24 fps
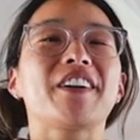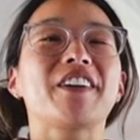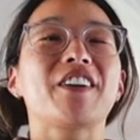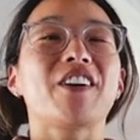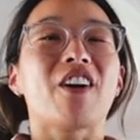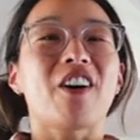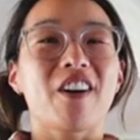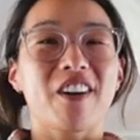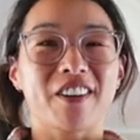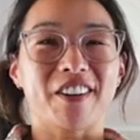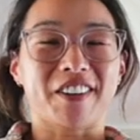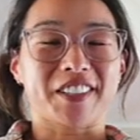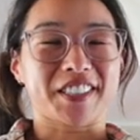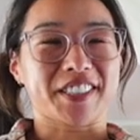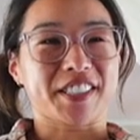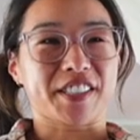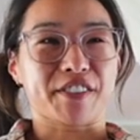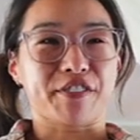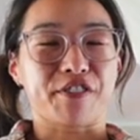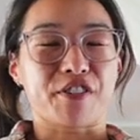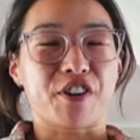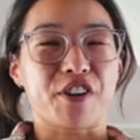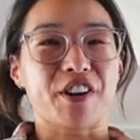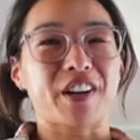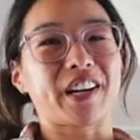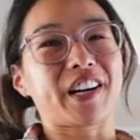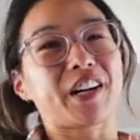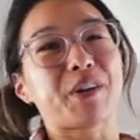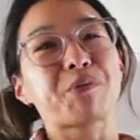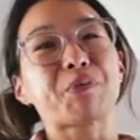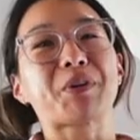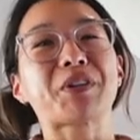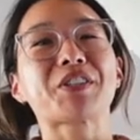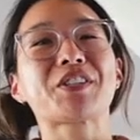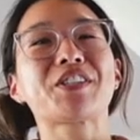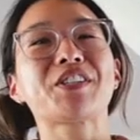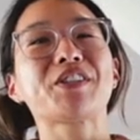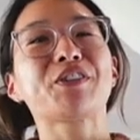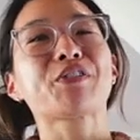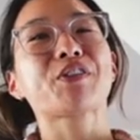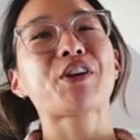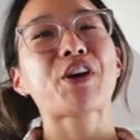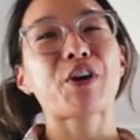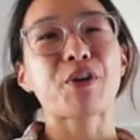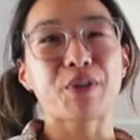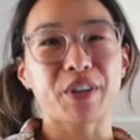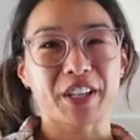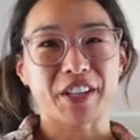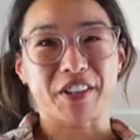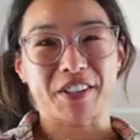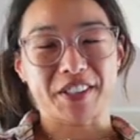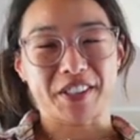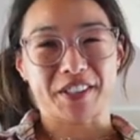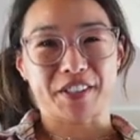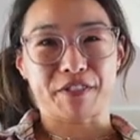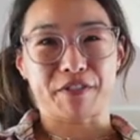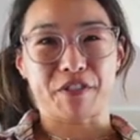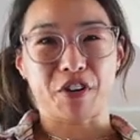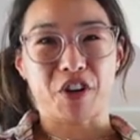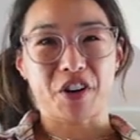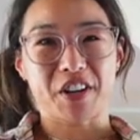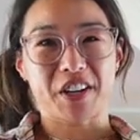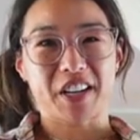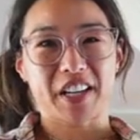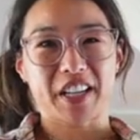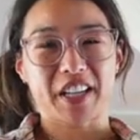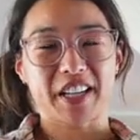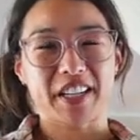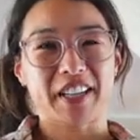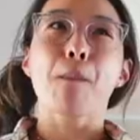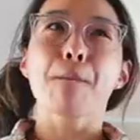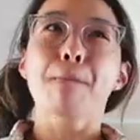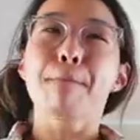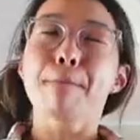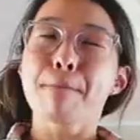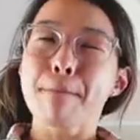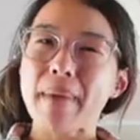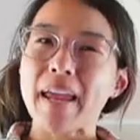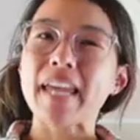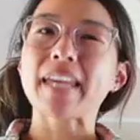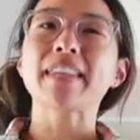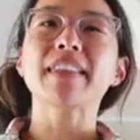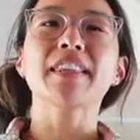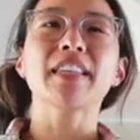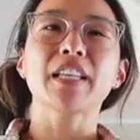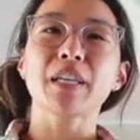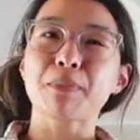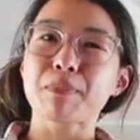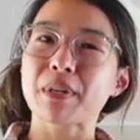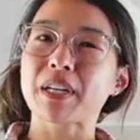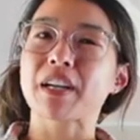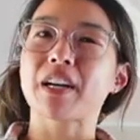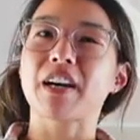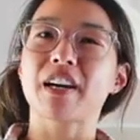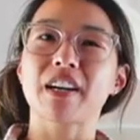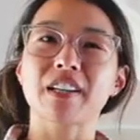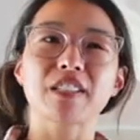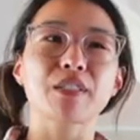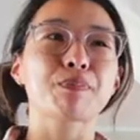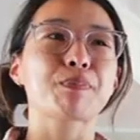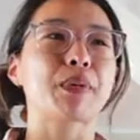gone on safari and we're still going on safari. Mainly because